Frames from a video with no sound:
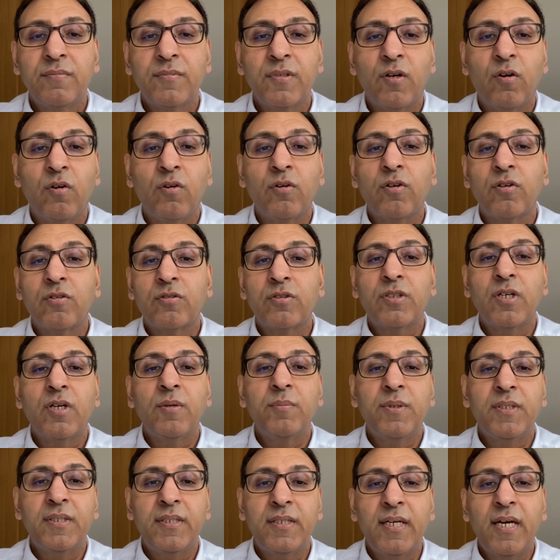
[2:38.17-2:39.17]
On
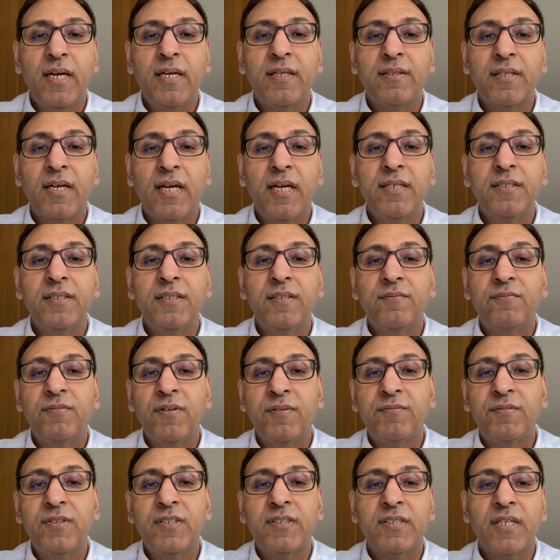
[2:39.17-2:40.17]
October 8,
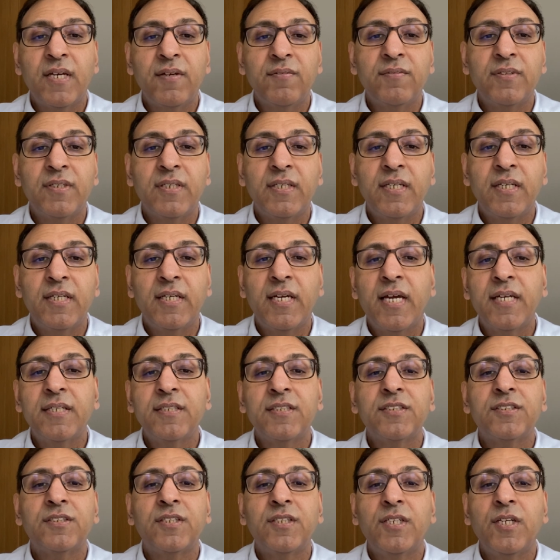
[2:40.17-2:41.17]
1857, he
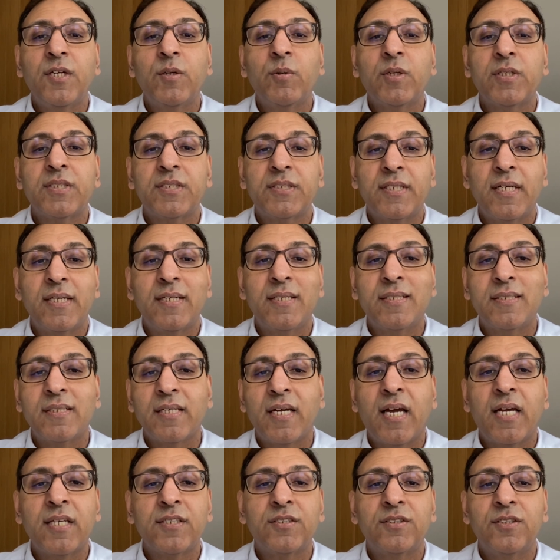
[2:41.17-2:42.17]
enters the U.S. Senate
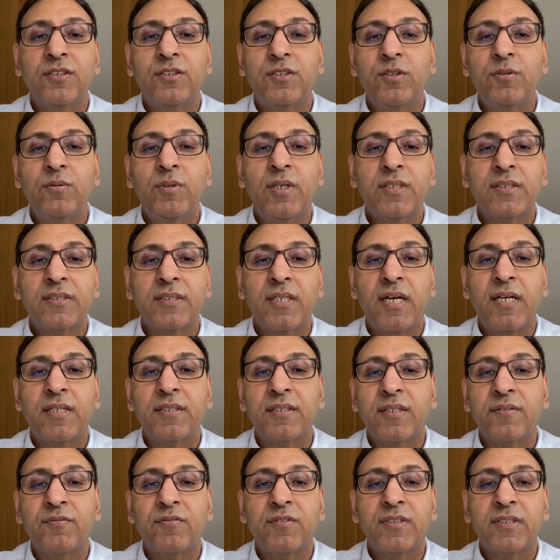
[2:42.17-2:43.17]
as the junior
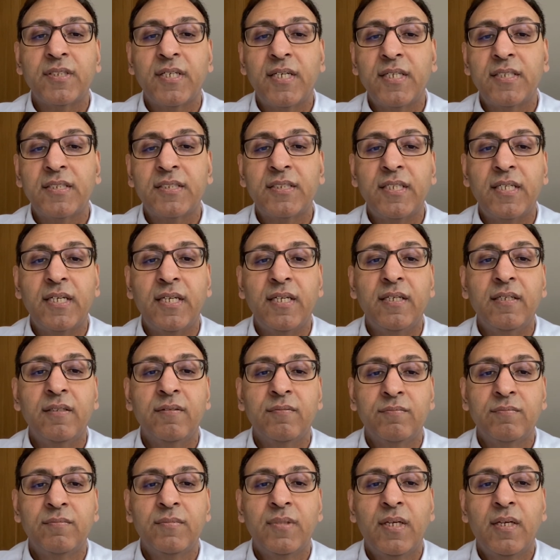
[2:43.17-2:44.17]
senator for Tennessee.
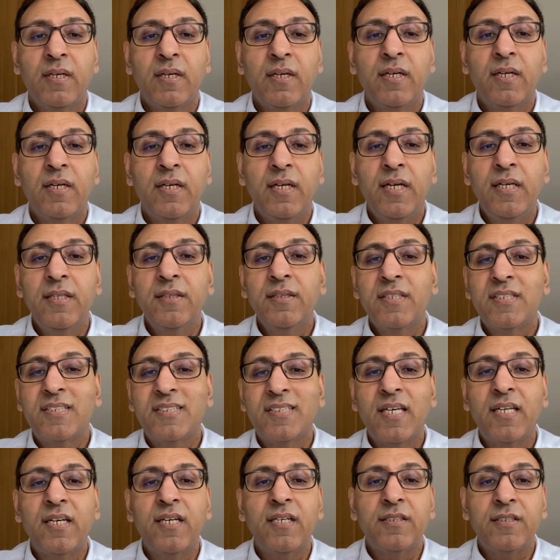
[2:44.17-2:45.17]
In the
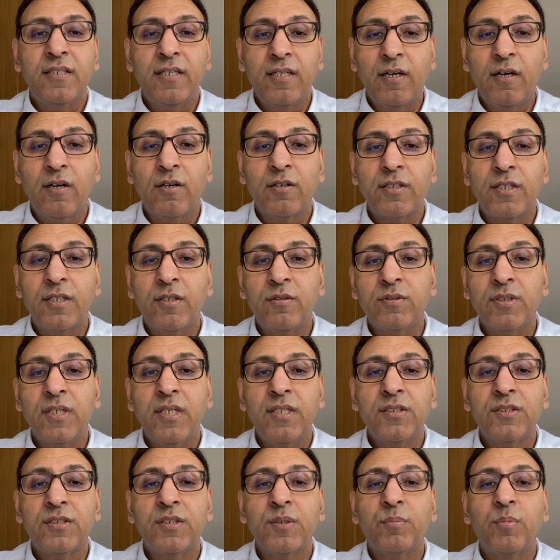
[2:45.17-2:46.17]
Senate, he argues
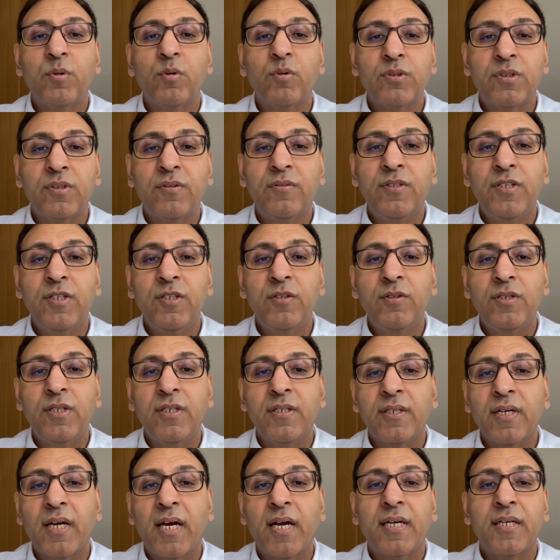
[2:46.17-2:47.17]
in support of the
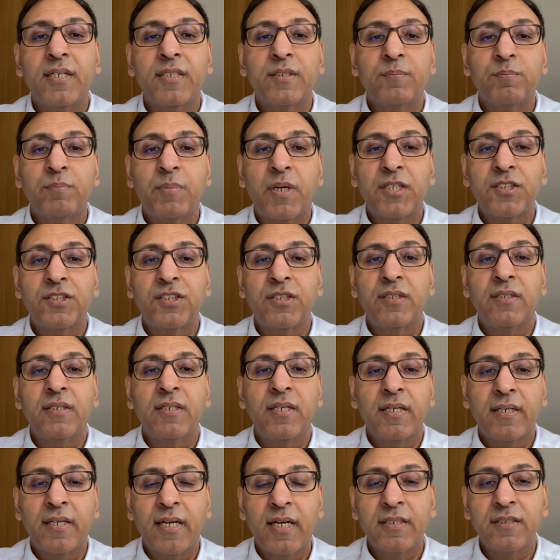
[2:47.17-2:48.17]
Union and is
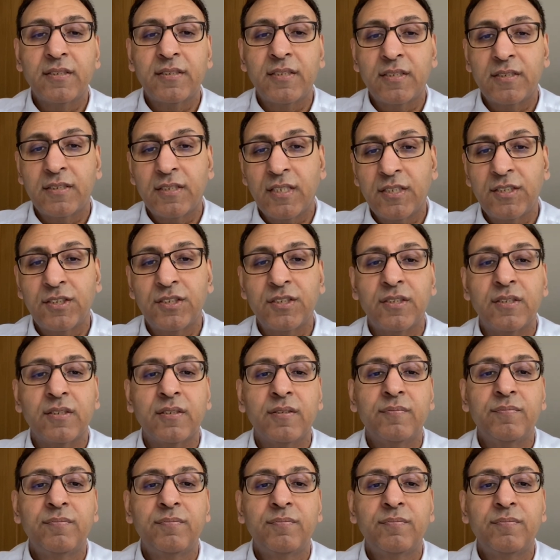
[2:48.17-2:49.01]
passionately against secession.